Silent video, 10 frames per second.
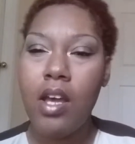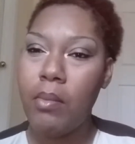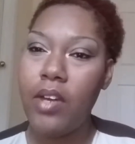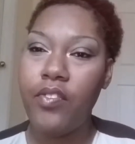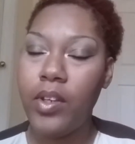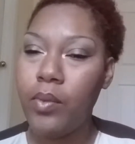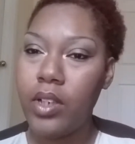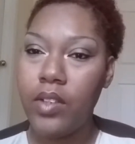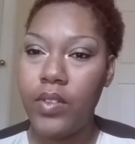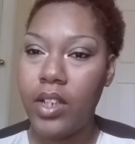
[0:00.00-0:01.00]
My feet
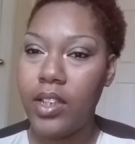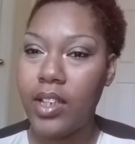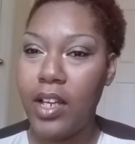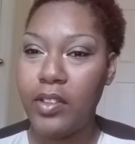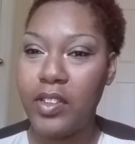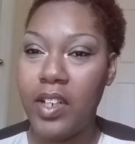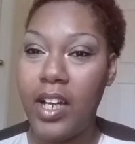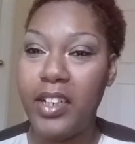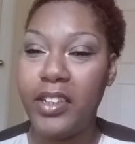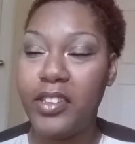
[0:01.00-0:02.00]
weren't even on the couch, y'all.
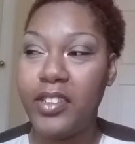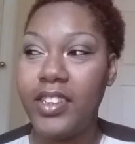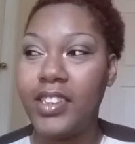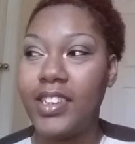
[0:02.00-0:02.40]
I literally